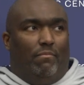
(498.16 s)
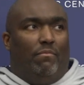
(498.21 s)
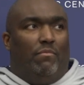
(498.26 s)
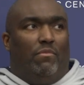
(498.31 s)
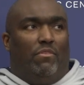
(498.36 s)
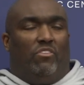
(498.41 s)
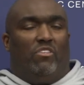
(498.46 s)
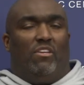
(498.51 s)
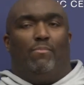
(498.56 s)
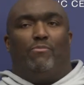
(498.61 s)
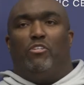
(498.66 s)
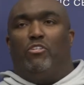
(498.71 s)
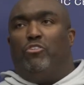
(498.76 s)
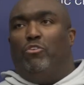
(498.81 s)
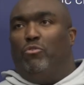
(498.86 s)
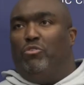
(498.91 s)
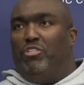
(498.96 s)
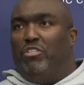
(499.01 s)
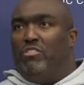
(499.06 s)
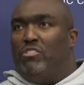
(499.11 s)

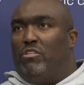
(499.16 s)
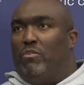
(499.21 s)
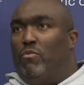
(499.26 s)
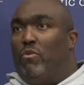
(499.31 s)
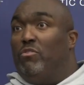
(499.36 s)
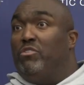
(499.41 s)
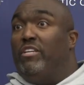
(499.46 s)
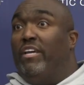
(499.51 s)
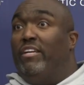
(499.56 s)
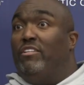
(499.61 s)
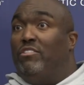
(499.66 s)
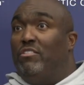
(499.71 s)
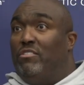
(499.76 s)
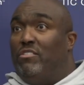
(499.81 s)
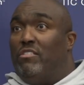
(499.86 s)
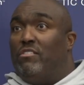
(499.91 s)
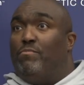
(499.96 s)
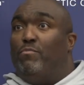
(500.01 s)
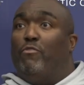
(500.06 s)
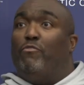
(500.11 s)
substitutions and the rotations
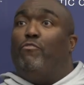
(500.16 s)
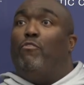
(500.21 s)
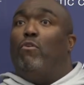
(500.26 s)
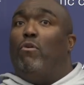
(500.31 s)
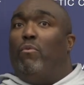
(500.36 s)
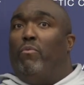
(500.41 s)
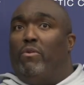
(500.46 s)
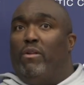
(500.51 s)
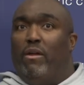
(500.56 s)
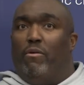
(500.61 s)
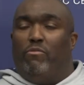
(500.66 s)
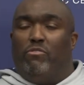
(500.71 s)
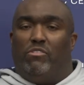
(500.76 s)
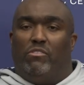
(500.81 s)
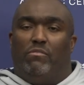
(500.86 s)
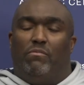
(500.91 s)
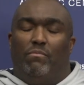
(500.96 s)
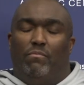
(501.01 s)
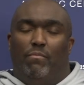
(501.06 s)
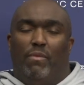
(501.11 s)
as before when that
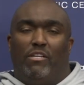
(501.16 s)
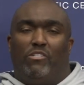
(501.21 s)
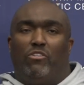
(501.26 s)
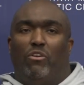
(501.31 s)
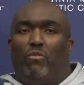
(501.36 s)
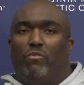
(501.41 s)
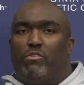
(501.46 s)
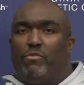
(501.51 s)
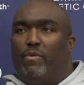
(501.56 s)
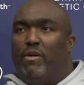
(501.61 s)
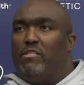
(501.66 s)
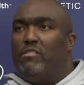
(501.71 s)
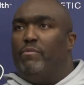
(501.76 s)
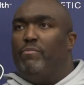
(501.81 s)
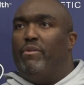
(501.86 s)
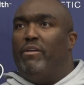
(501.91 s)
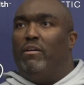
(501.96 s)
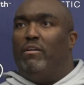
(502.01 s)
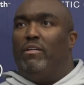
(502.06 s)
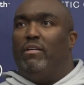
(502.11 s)
was my sole
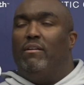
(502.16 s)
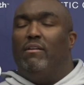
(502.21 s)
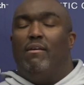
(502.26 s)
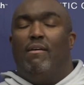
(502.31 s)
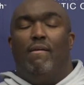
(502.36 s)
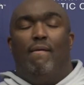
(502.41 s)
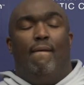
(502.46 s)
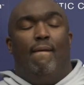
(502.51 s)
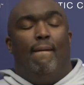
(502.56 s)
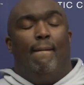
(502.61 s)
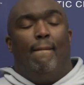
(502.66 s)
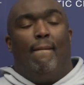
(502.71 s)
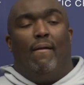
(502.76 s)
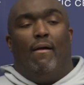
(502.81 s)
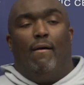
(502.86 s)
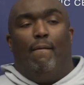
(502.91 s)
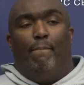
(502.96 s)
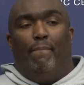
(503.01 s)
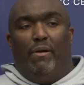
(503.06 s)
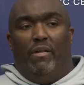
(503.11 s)
responsibility.
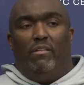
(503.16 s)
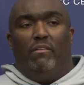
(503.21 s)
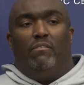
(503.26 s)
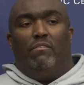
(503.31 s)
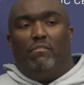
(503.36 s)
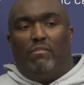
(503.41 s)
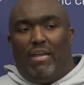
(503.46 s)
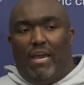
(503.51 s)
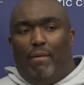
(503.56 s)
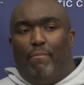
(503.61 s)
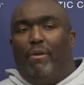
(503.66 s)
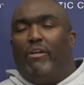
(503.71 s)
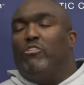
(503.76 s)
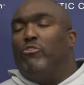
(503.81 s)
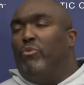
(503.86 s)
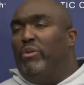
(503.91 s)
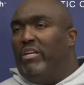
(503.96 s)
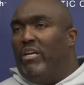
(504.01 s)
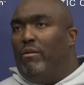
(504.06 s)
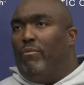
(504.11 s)
Uh, but got to make sure
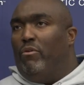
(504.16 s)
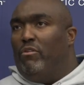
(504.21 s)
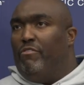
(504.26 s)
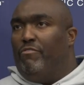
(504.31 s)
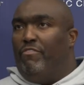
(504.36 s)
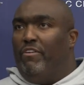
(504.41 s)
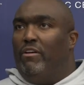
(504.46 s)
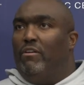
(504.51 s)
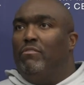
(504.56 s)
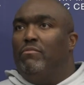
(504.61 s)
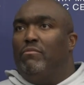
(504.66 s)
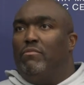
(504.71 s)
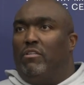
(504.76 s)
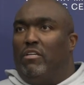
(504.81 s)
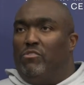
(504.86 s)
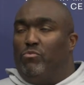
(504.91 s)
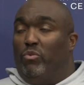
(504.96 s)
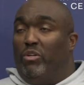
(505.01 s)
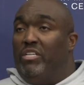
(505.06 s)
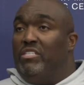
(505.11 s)
we get him on the field,
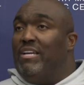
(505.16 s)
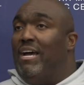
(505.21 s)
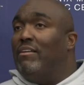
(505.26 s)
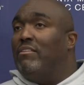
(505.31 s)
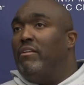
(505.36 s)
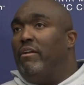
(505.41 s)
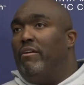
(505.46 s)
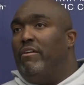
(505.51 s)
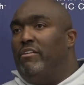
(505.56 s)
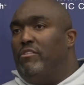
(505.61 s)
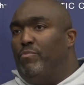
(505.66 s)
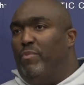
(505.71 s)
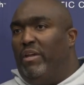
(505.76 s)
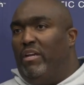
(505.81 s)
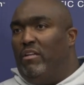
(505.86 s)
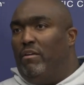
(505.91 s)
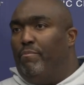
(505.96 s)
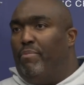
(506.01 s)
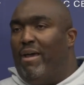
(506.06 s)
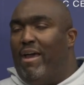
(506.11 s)
because when he's out there, he's being
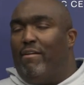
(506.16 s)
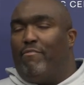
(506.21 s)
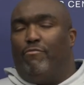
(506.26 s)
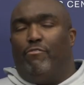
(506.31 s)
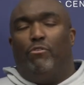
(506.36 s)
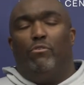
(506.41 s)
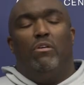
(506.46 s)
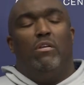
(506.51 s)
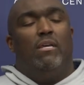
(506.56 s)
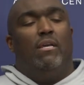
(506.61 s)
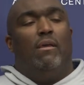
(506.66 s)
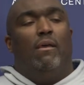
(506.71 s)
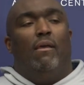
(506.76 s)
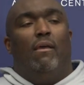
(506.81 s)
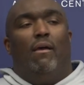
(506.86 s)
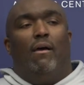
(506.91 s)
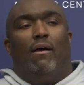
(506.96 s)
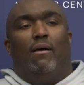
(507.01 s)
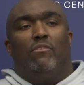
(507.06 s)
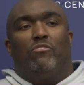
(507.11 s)
impactful.
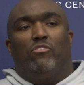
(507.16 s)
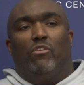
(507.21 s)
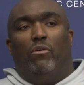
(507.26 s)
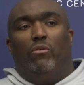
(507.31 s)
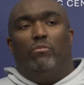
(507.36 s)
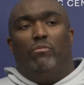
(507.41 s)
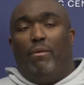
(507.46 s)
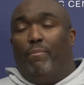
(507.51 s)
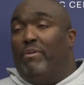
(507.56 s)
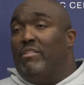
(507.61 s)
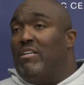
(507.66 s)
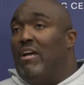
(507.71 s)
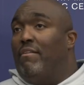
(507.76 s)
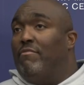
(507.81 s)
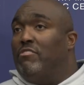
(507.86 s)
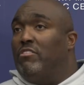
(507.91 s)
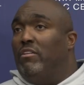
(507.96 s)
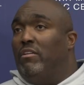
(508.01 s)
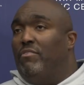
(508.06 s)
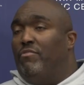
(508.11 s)
Uh, so that means
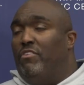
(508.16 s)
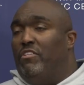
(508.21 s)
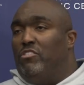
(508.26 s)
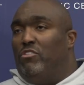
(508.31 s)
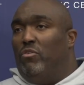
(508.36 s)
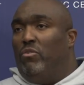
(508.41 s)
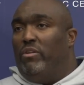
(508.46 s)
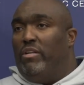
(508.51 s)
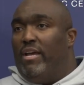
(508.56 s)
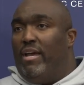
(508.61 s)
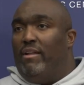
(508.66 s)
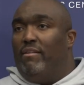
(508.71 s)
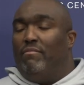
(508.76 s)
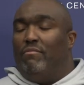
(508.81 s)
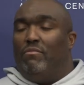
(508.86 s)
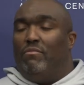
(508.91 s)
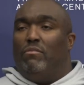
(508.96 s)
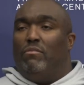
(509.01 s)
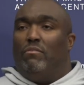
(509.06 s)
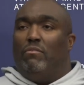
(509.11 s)
obviously if he's doing that
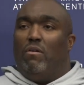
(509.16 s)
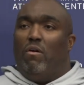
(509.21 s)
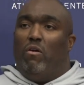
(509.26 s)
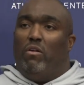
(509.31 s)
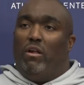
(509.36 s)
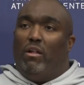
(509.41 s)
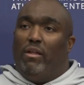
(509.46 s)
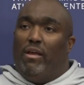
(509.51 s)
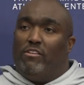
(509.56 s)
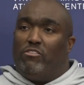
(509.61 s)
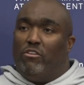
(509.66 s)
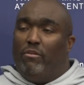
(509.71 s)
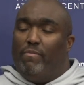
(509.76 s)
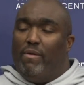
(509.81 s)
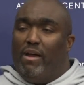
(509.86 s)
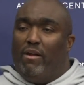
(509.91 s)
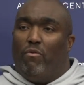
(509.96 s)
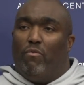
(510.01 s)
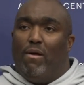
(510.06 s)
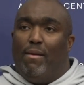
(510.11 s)
on a lesser
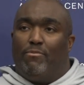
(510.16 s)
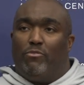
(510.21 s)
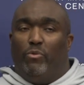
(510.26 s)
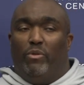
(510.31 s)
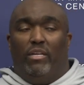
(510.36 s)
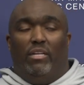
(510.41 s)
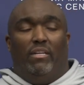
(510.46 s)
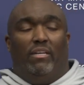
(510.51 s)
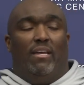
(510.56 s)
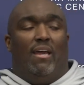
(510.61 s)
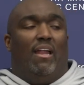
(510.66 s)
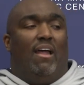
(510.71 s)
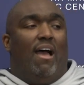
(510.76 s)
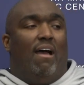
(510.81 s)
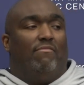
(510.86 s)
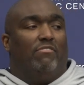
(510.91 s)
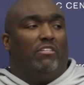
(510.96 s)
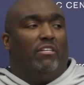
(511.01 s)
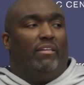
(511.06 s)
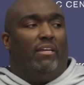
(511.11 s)
amount of reps, we need to get,
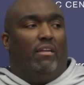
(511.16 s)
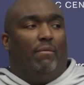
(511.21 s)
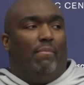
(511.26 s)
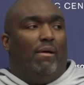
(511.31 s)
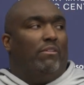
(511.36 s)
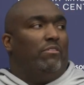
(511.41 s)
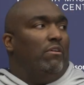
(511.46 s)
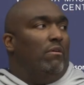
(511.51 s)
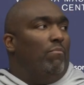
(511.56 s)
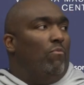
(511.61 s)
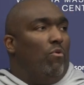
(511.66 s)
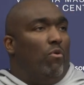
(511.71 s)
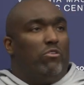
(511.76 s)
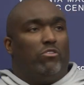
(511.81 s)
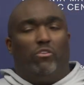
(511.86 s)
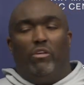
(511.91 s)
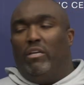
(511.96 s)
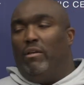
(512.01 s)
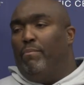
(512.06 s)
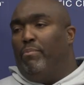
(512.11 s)
obviously get him out there more
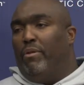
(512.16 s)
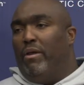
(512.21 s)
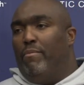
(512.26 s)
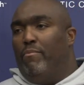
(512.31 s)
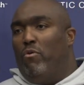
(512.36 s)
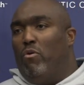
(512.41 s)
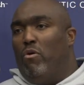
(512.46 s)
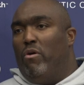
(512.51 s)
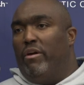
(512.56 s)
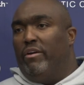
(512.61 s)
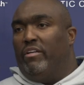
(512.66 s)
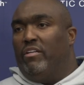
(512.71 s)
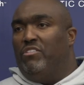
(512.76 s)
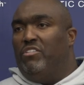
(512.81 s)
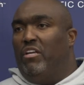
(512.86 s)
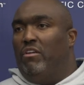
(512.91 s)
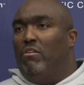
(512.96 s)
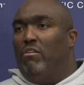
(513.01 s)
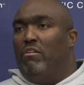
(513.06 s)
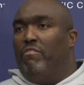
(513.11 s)
so he can play more and
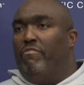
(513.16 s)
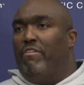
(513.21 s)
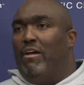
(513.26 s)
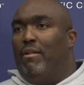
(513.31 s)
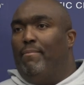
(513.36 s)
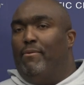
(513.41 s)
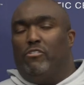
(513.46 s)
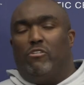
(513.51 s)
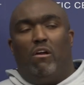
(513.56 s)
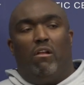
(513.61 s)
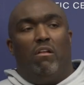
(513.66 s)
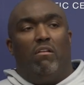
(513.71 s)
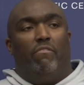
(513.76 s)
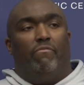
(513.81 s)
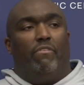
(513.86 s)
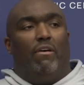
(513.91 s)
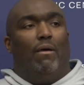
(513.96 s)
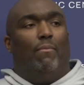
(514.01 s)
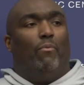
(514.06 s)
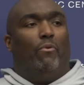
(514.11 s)
continue to develop. It's hard to
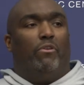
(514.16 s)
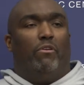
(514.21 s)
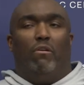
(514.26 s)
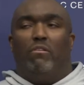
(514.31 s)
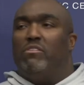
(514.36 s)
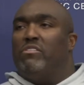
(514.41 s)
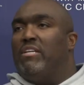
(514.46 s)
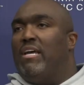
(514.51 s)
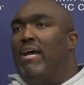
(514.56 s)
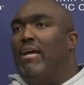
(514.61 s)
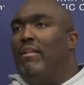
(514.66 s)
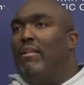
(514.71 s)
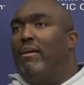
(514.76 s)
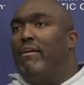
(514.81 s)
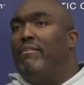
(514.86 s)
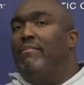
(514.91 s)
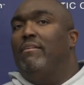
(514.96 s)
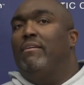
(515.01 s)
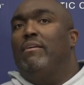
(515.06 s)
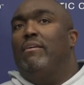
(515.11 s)
develop when you're on the
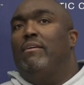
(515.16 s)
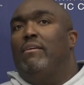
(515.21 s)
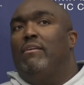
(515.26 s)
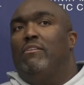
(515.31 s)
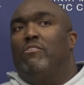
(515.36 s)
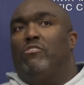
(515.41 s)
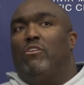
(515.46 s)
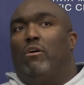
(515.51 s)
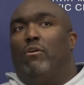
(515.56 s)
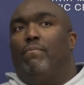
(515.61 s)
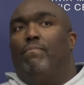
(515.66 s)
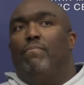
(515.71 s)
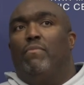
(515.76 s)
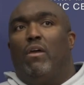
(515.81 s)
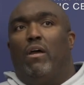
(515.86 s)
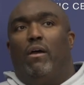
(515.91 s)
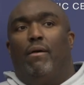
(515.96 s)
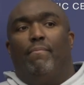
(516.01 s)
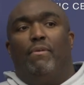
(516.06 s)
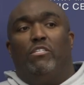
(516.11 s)
sideline. So
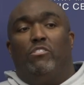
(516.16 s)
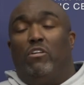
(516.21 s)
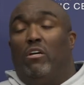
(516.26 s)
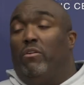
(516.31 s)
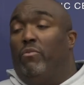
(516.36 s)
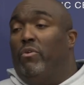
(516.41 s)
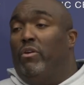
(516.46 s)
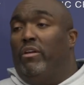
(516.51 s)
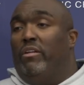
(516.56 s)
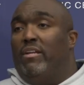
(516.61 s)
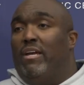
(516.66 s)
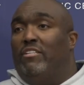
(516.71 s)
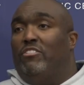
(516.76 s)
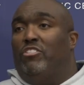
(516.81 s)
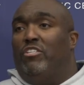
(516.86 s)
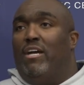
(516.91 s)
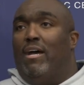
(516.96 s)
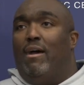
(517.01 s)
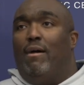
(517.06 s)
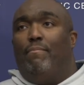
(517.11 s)
um, he's done a really nice
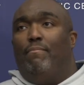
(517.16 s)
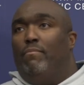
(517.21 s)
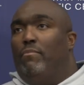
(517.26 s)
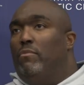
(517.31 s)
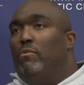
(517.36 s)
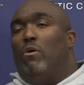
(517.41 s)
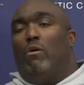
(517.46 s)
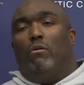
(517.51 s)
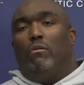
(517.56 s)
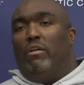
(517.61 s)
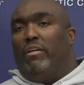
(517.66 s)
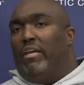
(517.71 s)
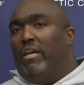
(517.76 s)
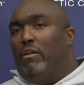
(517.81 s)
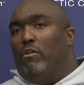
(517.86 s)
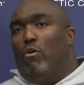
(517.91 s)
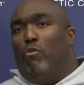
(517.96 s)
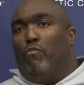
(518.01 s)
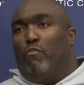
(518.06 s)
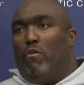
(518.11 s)
job. Again,
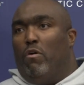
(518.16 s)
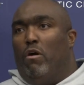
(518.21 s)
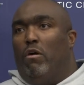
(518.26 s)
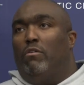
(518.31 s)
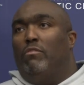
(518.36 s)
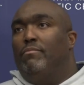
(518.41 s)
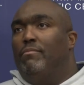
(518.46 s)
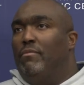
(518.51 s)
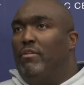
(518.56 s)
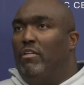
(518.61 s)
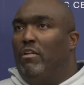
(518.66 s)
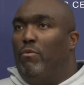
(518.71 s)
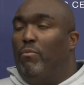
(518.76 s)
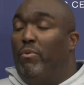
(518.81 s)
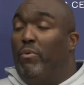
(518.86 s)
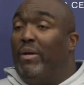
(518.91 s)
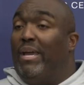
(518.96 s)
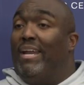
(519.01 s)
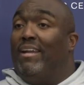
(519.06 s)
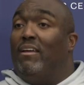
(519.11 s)
overall, you know, but
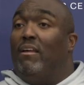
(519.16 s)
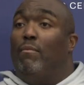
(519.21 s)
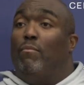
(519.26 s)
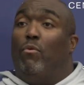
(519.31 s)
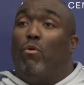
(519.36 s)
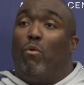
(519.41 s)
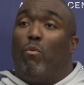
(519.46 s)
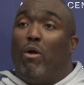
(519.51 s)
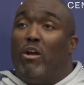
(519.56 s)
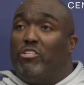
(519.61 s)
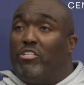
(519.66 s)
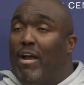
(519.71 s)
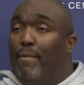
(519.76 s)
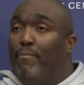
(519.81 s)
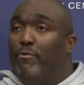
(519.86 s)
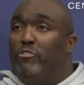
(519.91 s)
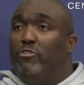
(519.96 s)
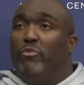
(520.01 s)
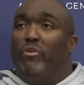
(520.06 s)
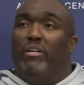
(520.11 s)
we got to get him more rush
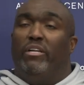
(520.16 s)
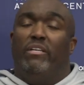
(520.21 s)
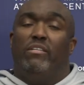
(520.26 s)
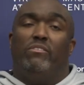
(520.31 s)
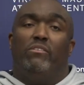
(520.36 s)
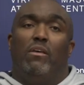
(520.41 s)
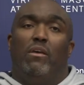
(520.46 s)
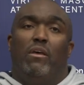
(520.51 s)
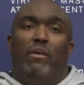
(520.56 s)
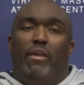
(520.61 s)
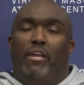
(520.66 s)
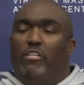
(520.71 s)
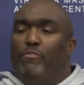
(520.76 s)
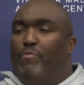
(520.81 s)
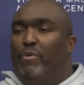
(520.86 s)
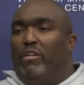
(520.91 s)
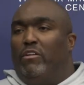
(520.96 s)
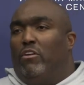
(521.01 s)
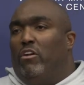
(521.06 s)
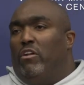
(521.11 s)
opportunities. He's
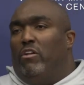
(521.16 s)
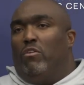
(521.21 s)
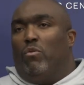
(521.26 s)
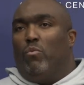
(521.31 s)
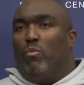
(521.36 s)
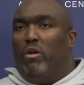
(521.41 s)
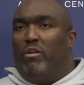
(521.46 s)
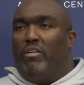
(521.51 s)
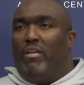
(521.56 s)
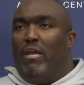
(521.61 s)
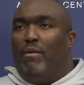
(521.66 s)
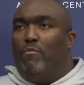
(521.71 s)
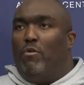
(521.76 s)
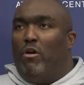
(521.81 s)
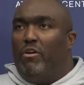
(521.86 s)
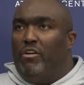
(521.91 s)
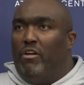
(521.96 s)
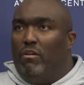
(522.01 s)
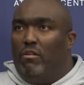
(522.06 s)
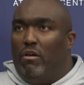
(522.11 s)
been good in the run game
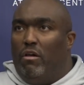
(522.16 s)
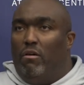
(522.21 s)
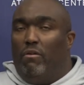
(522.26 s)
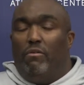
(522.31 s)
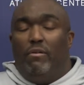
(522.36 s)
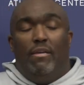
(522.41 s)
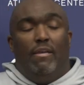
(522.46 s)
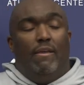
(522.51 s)
all year long,